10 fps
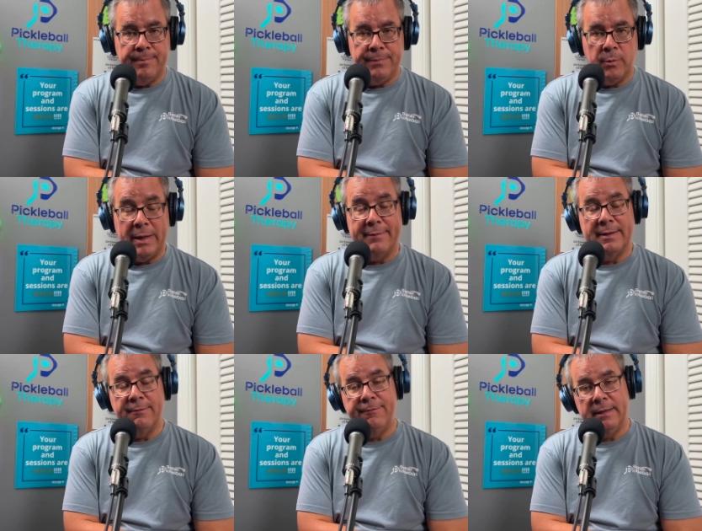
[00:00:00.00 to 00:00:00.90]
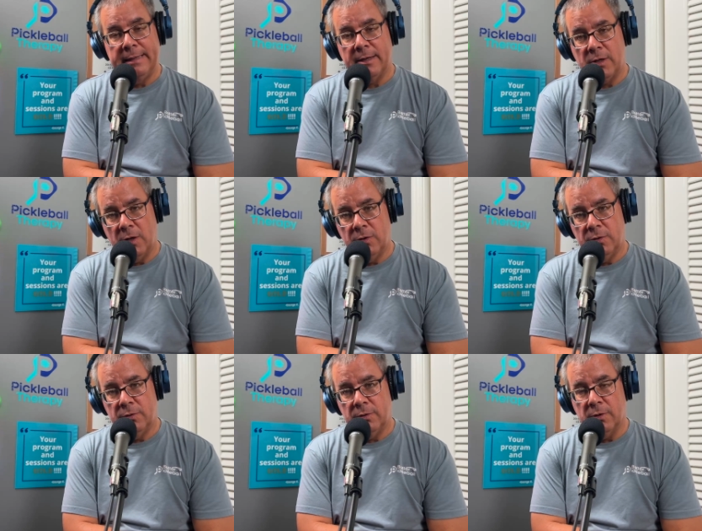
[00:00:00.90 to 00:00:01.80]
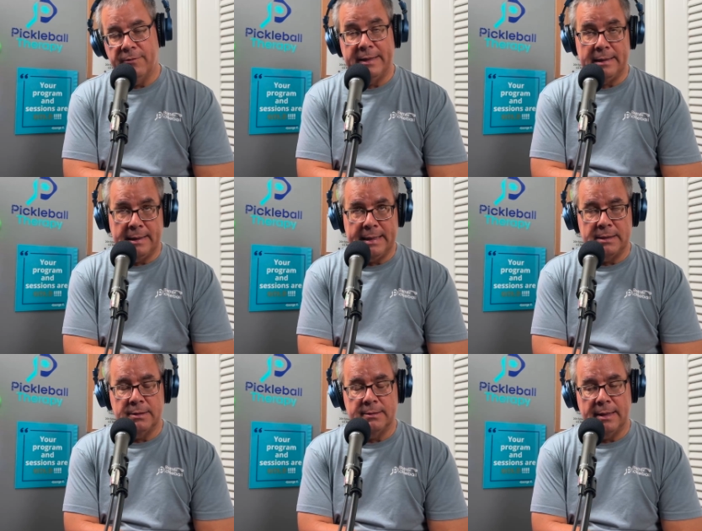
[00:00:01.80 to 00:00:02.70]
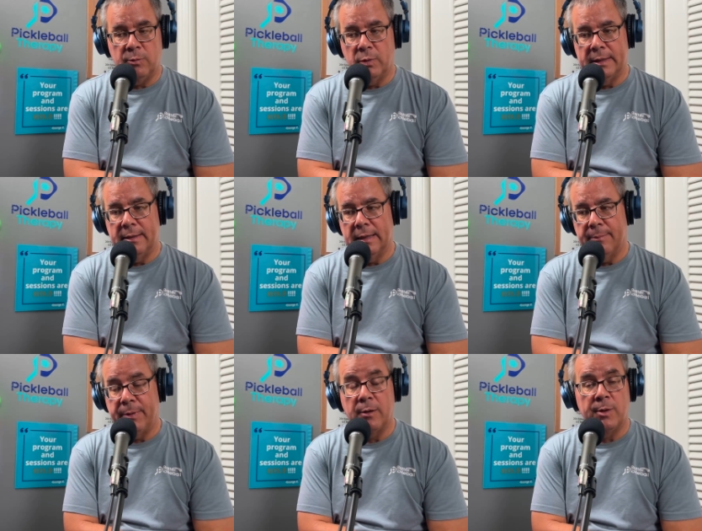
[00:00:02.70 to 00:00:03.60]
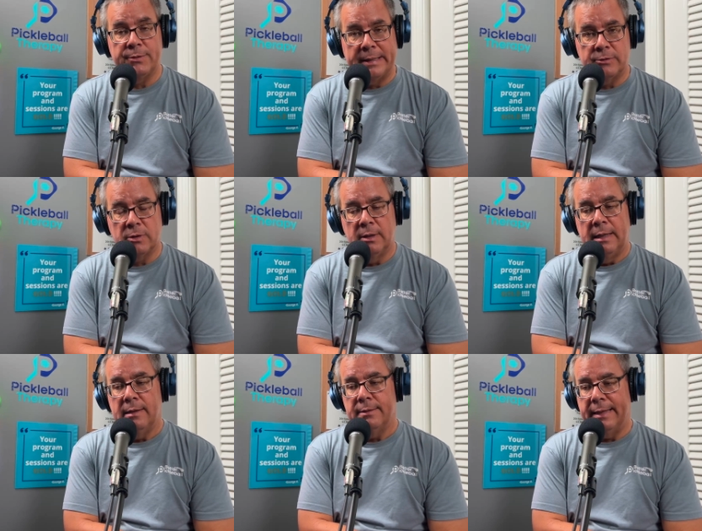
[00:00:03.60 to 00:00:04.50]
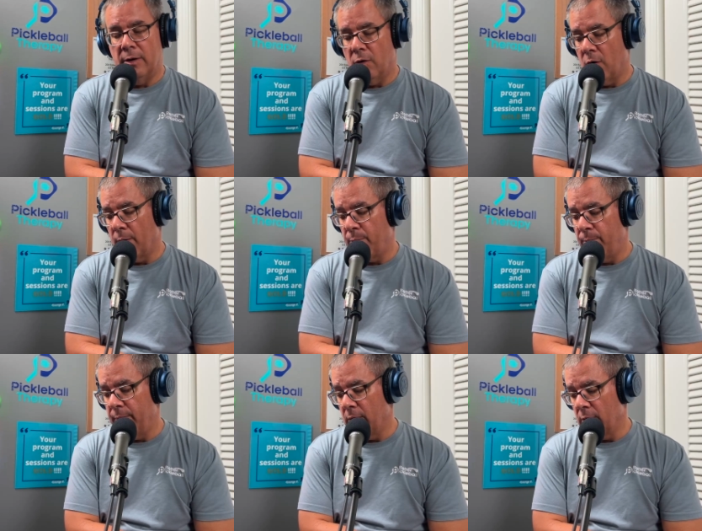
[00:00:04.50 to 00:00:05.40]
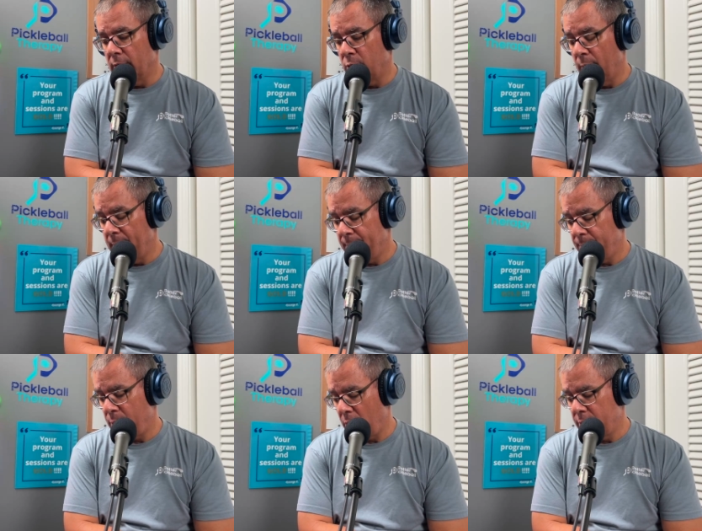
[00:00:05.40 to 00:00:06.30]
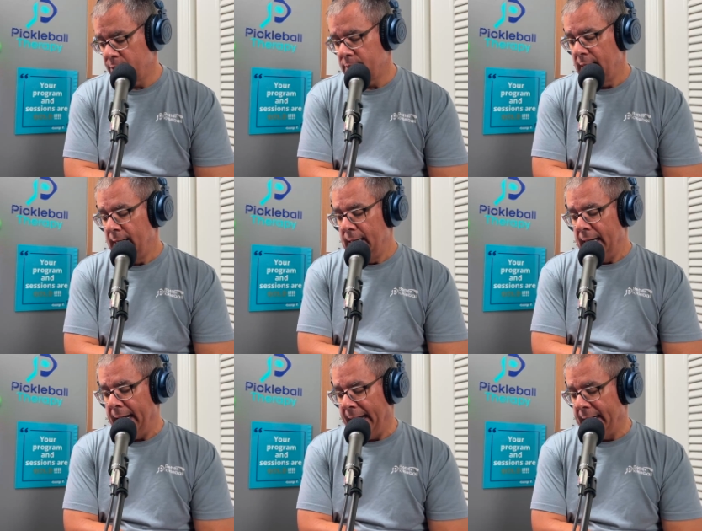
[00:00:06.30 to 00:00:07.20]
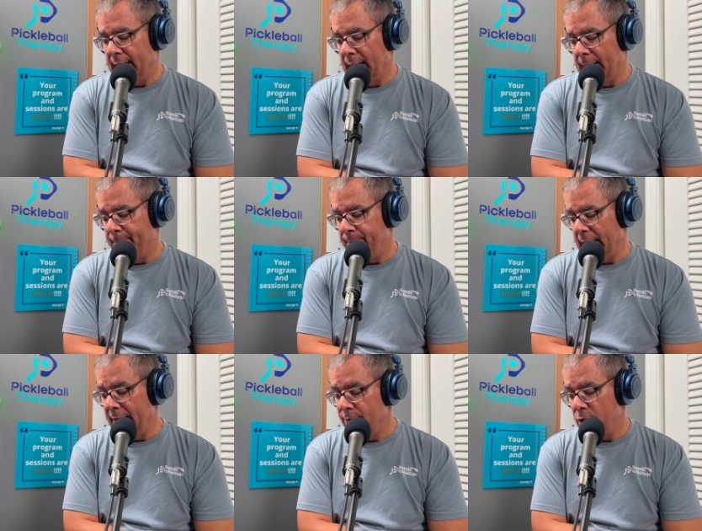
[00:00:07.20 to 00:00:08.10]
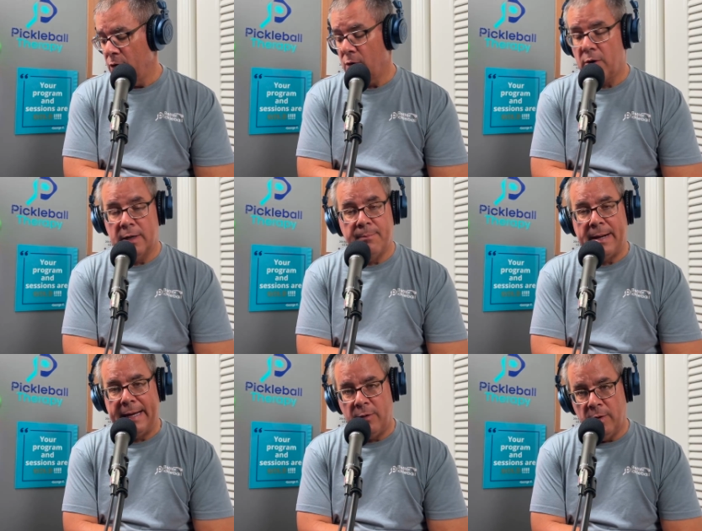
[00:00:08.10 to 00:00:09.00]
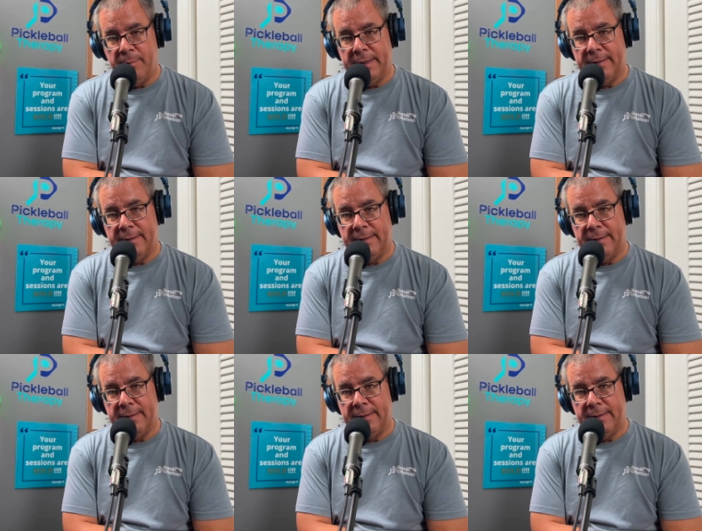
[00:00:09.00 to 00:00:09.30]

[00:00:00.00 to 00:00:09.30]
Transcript: we have an affiliate code or affiliate link, I should say, with Pickleball Central. There are our equipment partners. And if you're going to buy equipment,